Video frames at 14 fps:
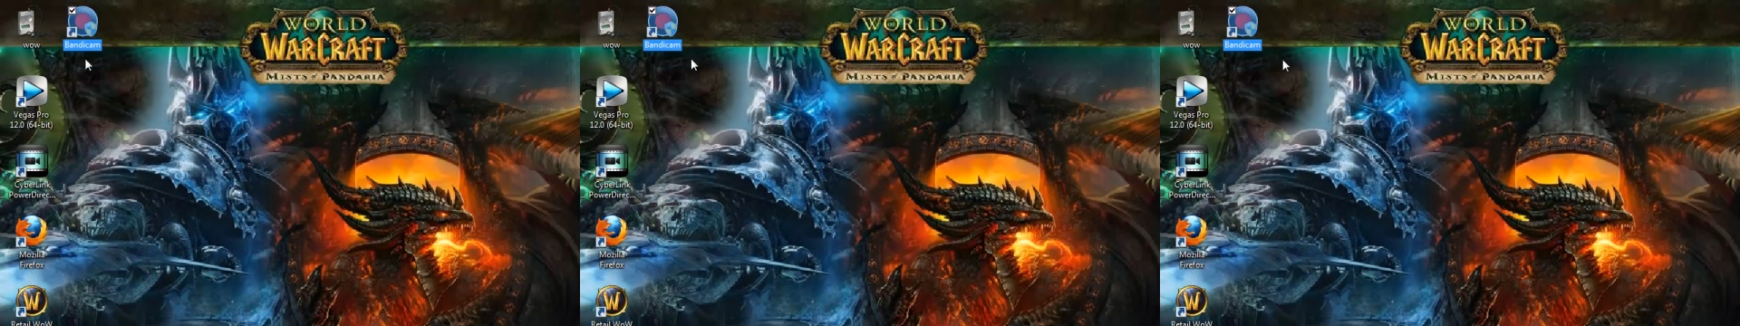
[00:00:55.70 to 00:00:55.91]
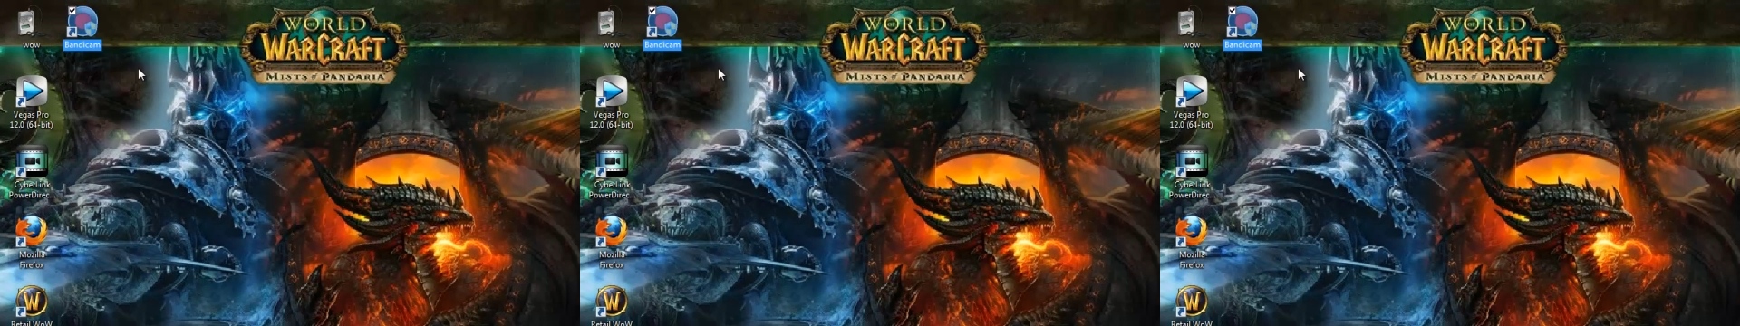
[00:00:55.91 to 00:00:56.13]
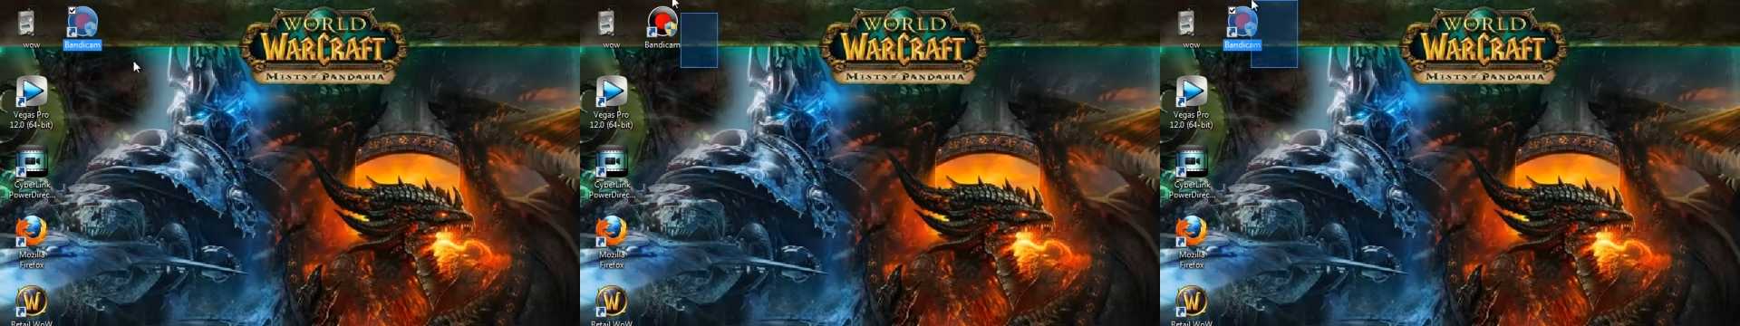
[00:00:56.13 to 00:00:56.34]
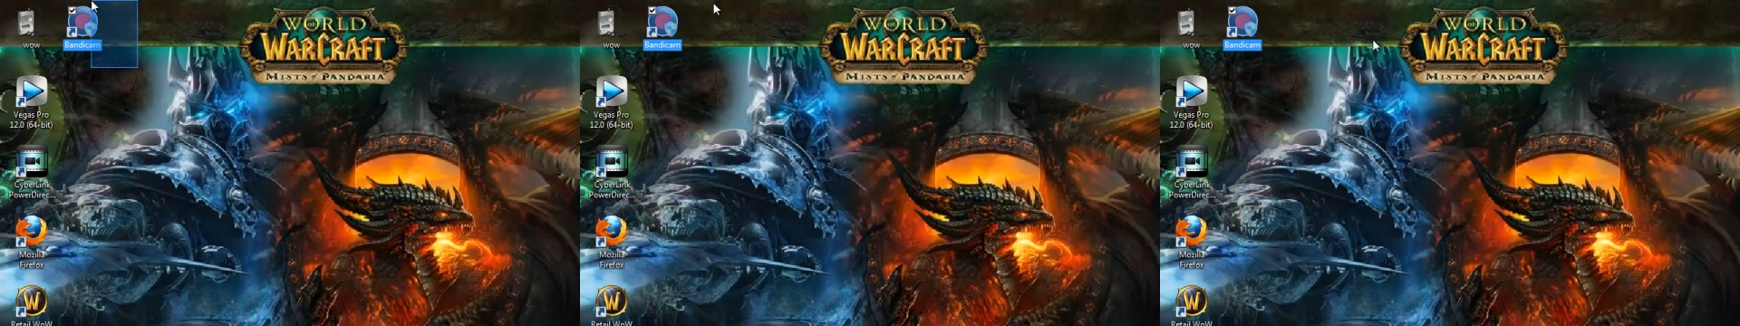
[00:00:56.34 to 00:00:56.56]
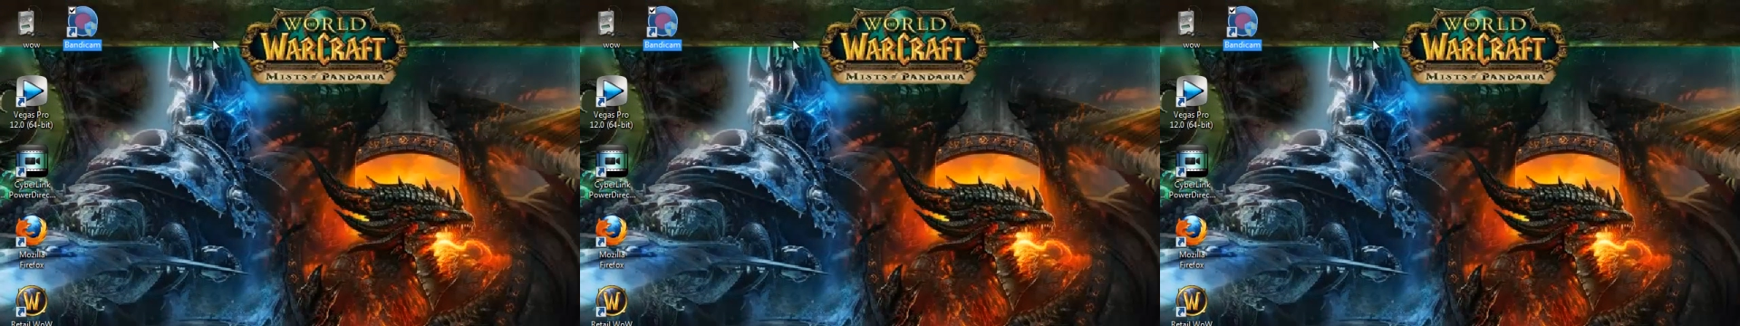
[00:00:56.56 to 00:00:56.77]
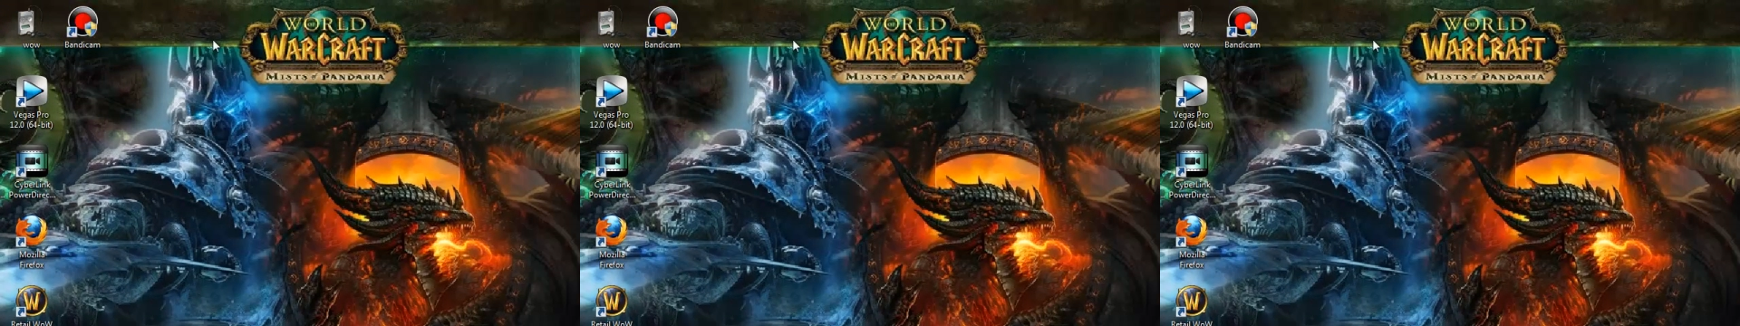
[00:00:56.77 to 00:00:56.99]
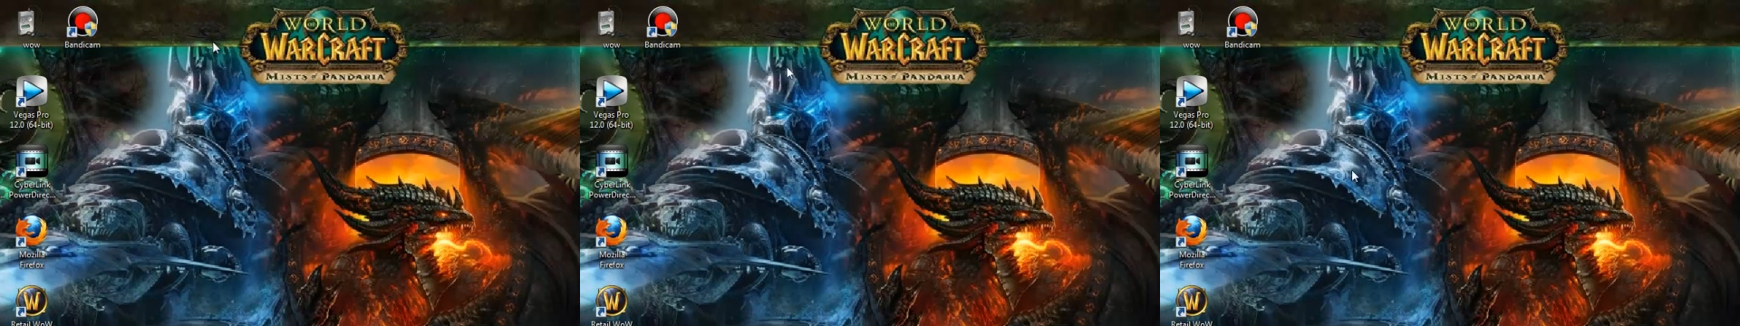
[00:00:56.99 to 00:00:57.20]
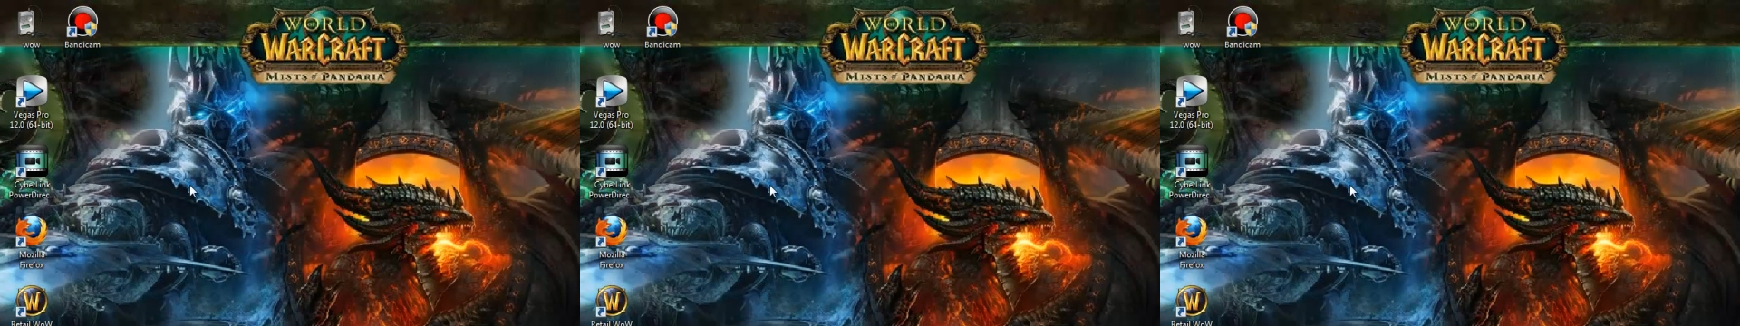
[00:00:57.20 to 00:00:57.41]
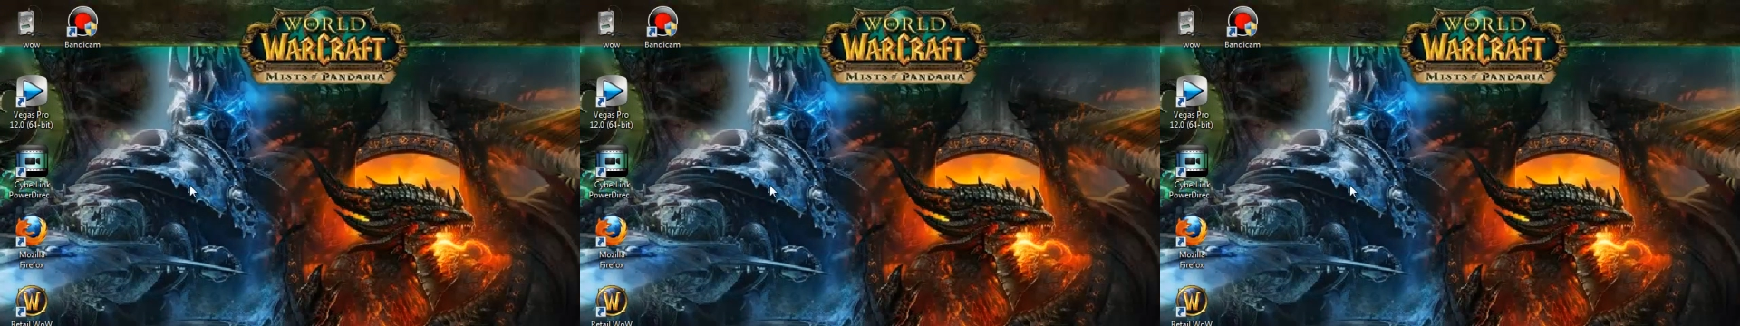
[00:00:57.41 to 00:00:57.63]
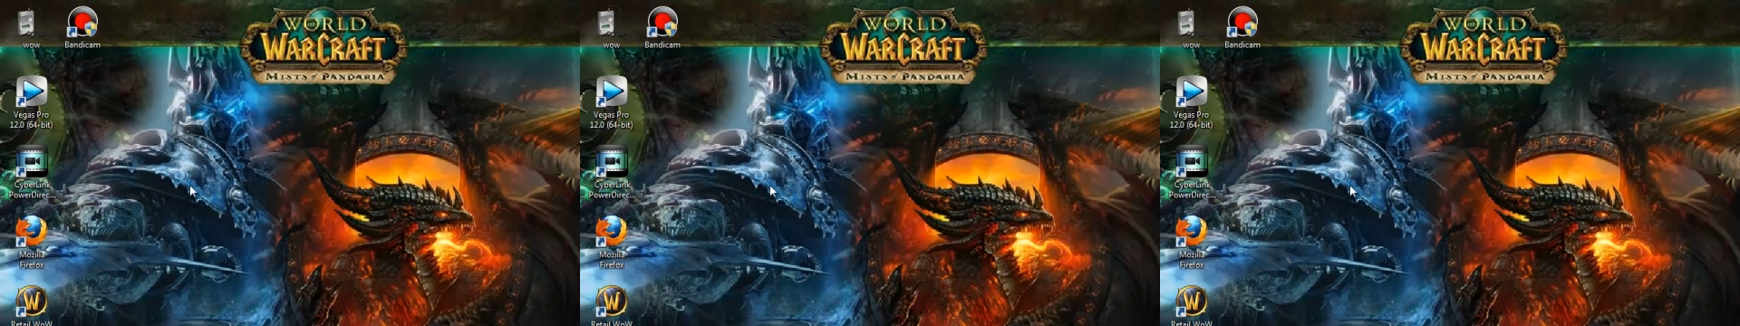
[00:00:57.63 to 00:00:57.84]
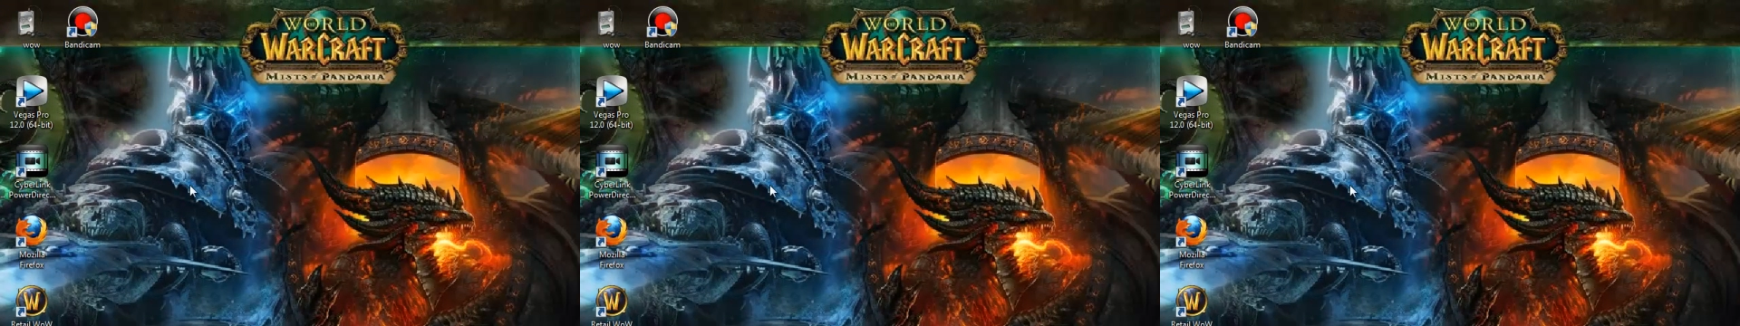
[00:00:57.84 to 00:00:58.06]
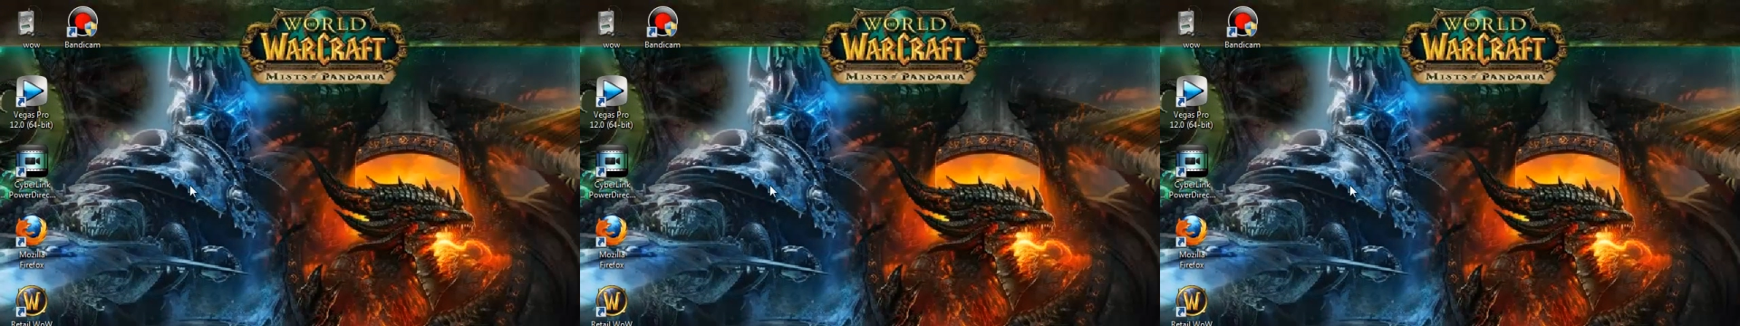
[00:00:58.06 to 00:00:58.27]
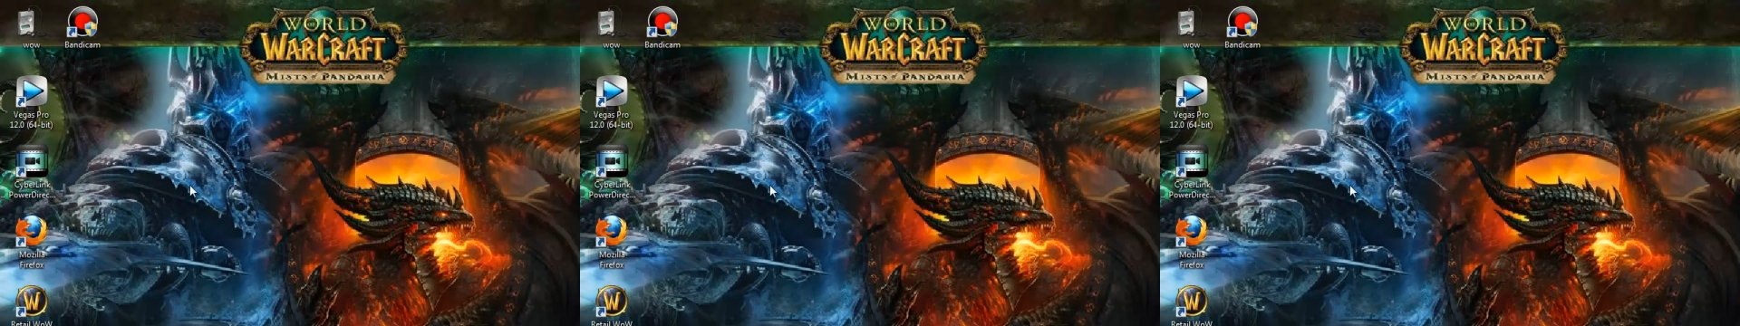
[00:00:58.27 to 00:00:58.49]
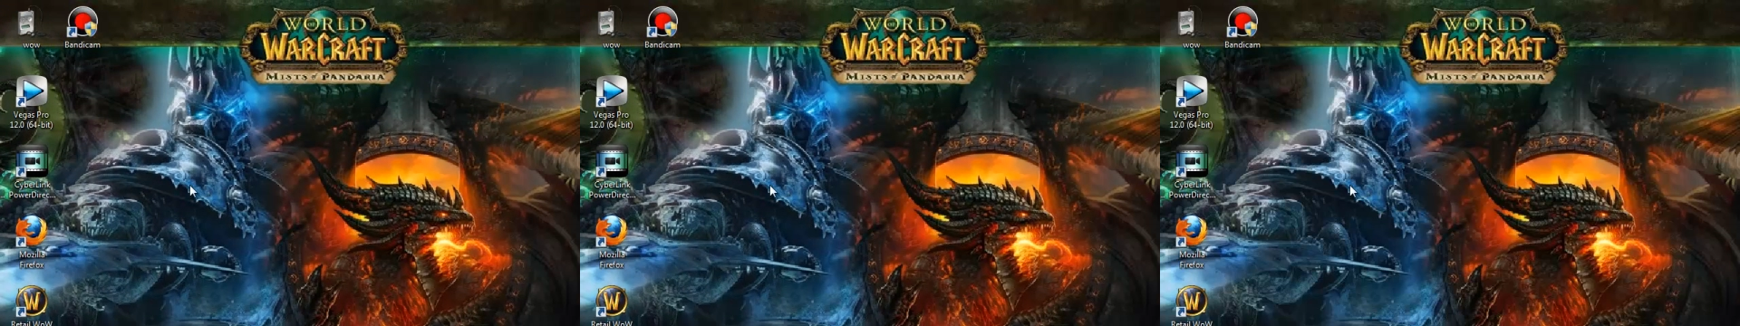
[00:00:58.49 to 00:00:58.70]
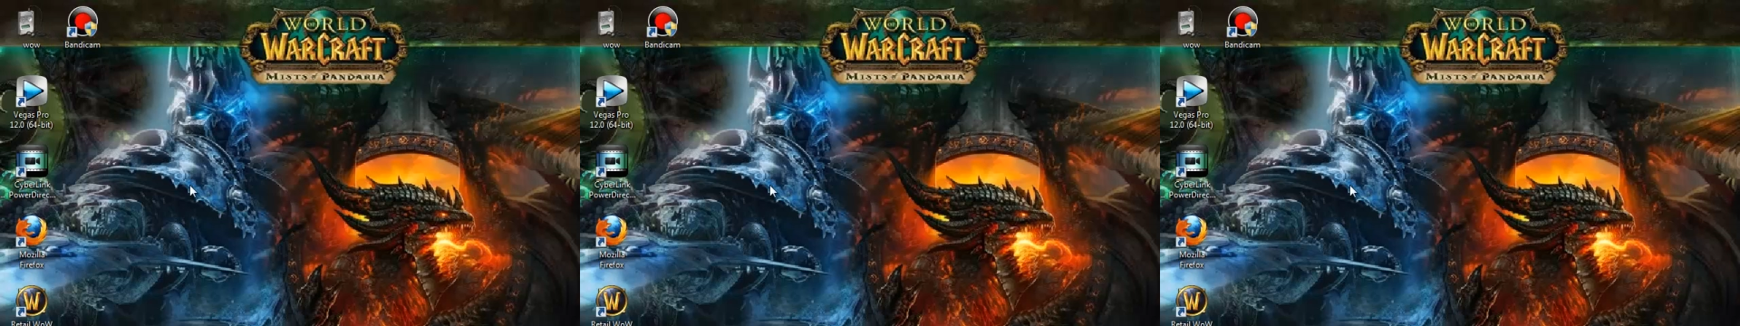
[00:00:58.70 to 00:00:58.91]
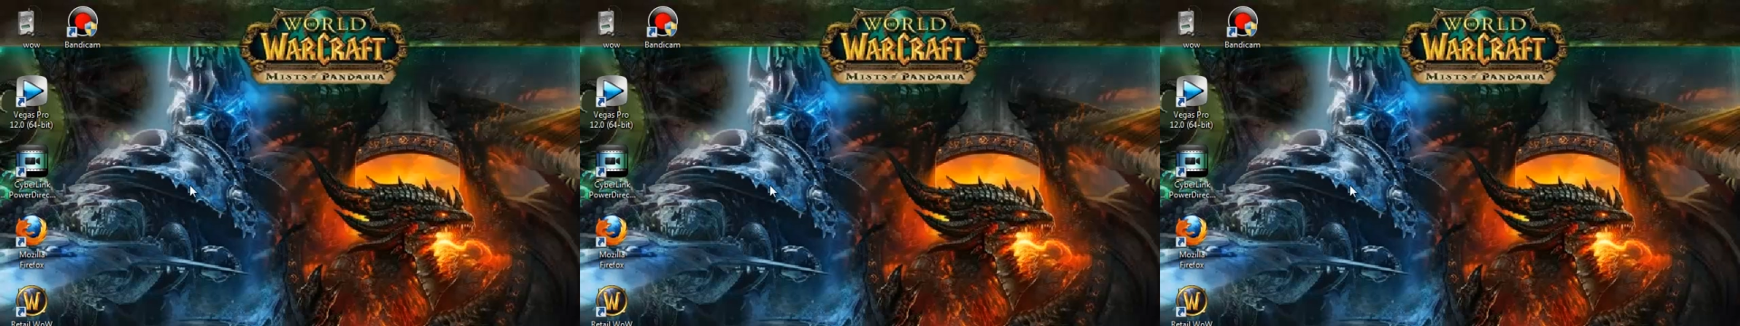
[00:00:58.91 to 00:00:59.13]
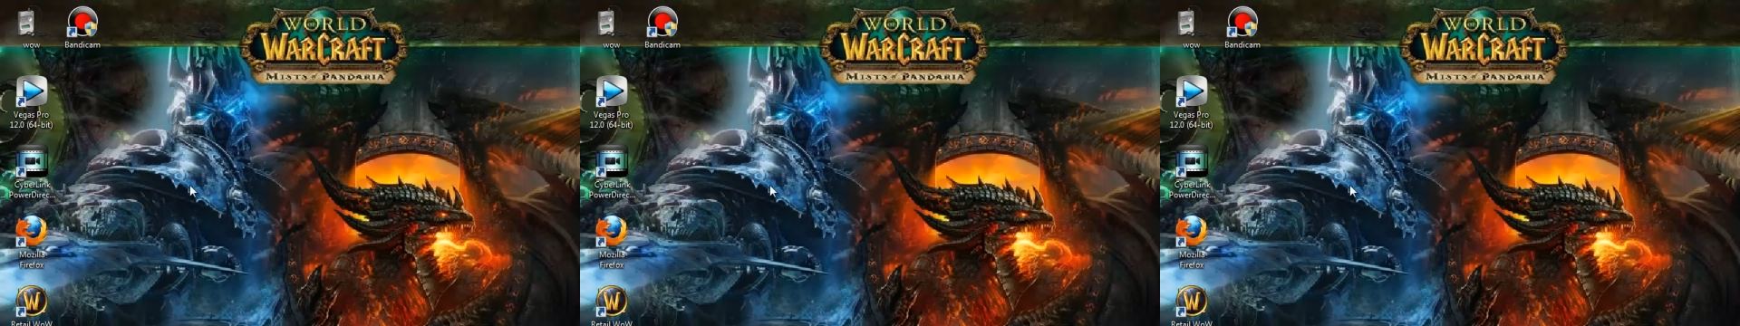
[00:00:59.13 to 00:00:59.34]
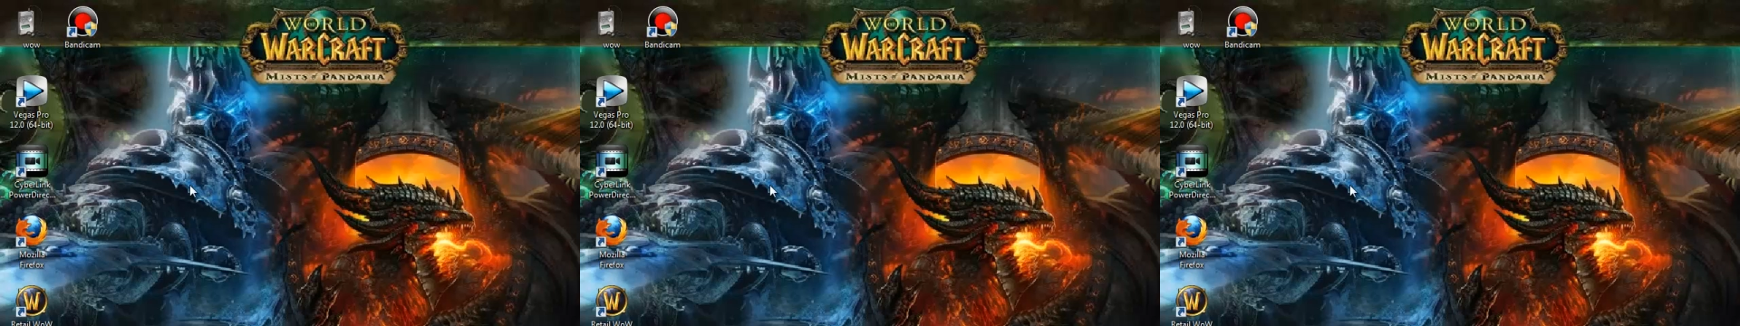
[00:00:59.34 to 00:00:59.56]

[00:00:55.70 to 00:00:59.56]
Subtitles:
[unreadable: no face in view]